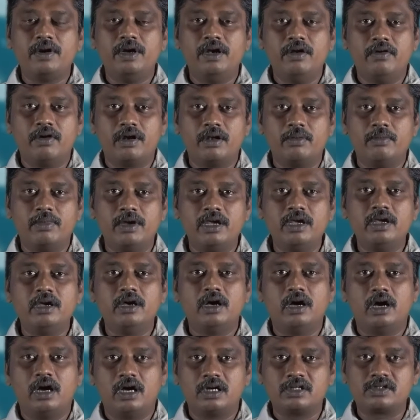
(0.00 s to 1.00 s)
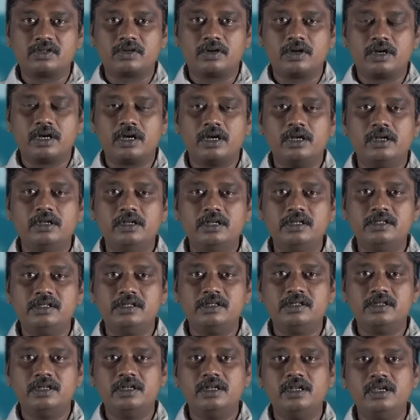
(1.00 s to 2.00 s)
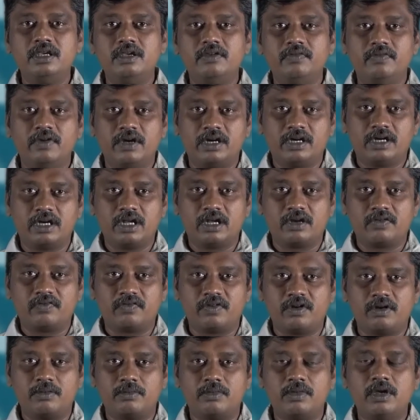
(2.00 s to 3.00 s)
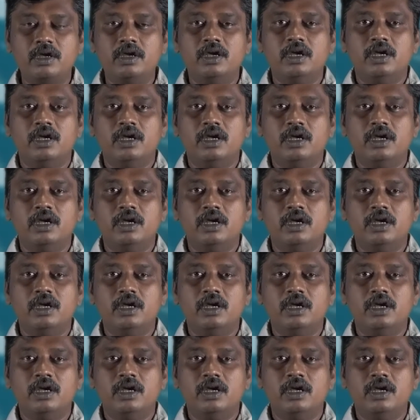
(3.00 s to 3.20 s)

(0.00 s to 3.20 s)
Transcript: divided by R square. This is in the vector form.